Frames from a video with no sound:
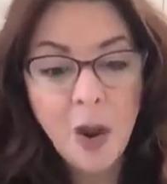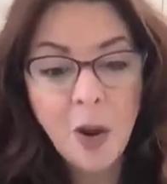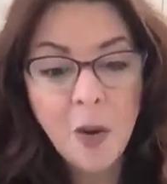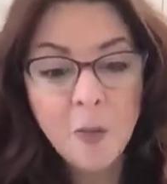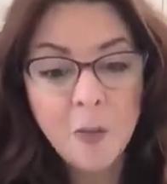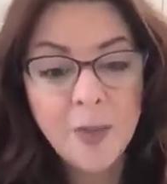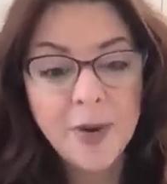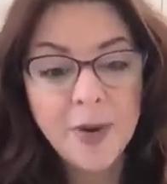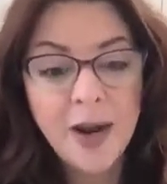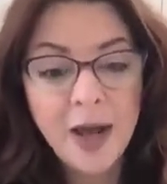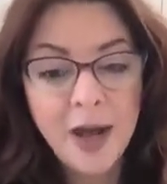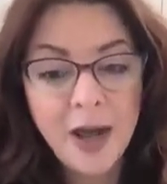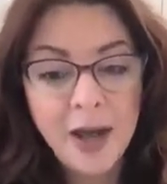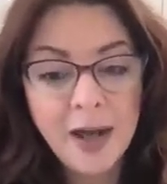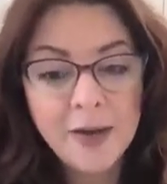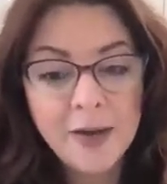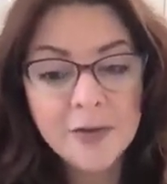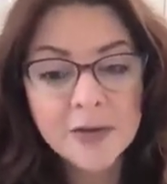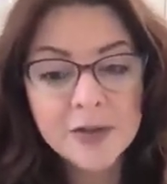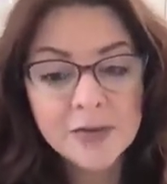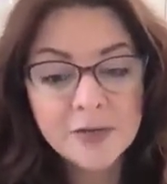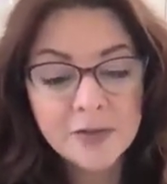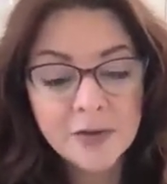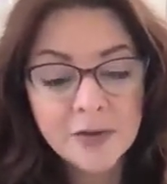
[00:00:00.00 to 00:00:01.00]
But I
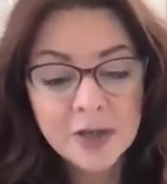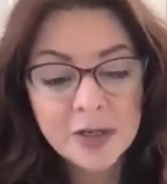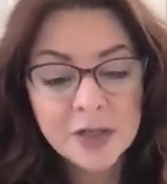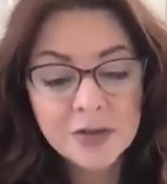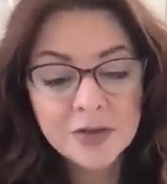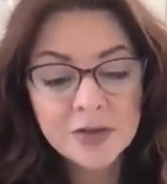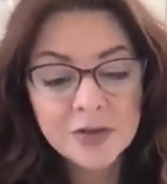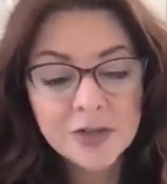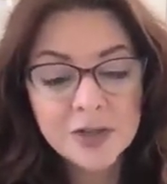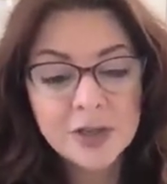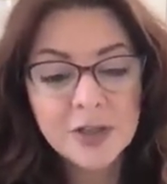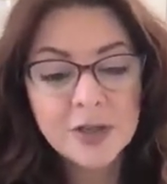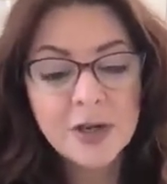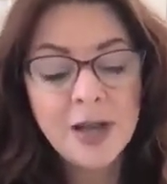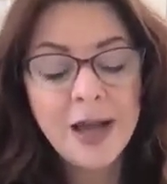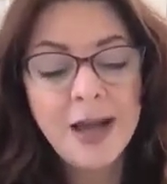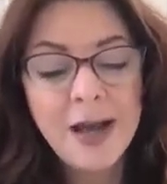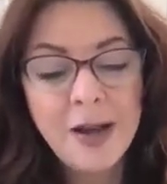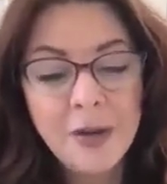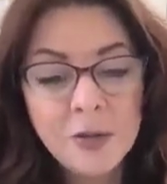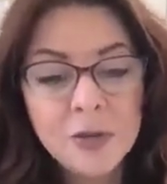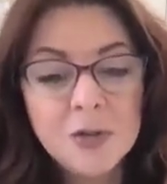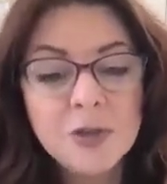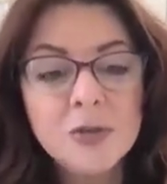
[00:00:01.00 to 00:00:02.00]
was very interested in
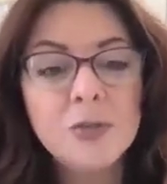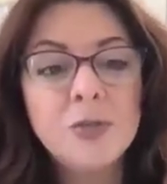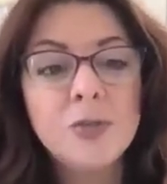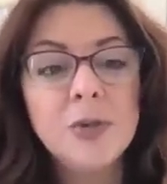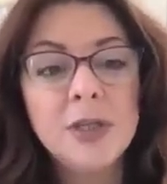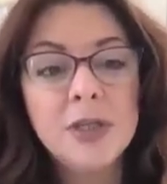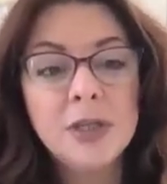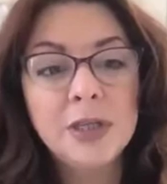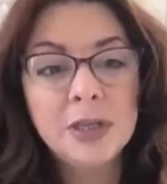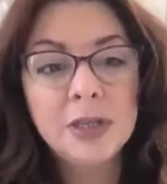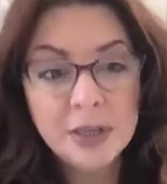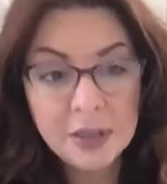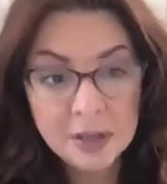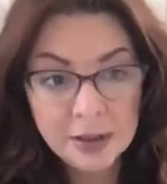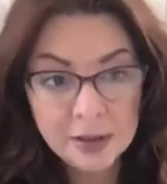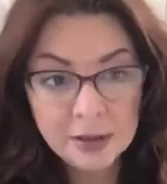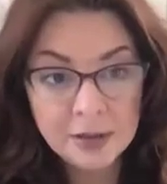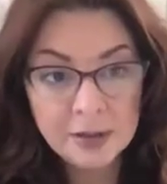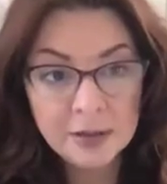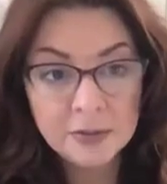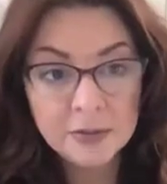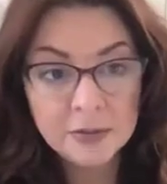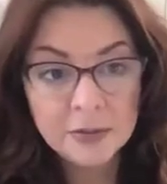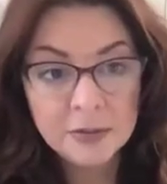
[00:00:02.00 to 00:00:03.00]
how do we
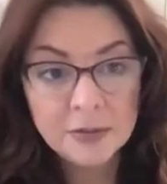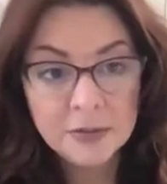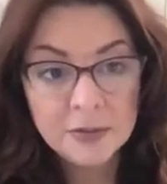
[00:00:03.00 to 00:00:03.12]
heal?